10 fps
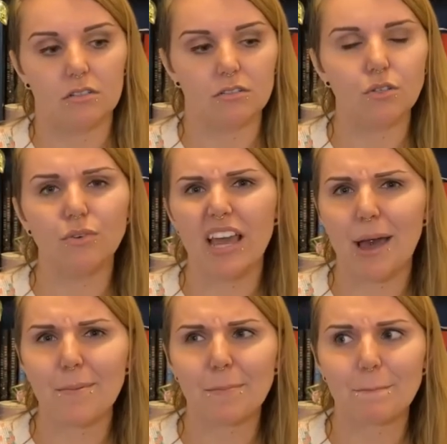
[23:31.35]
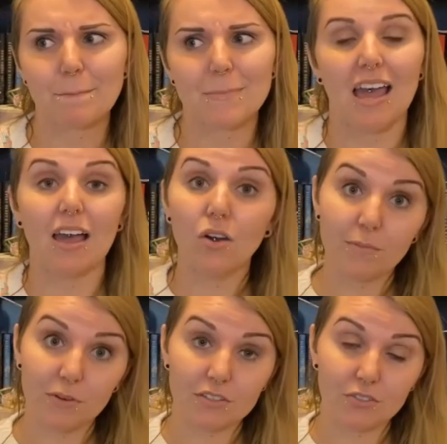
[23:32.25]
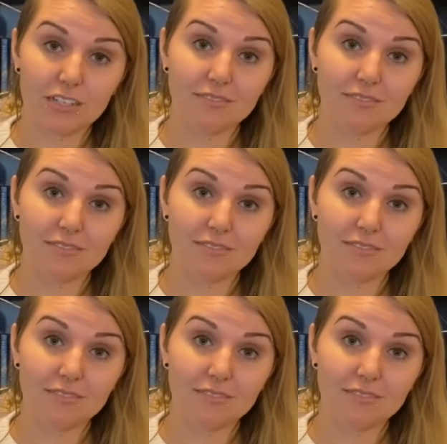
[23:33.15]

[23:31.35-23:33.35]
So yeah, I hope you all enjoyed it.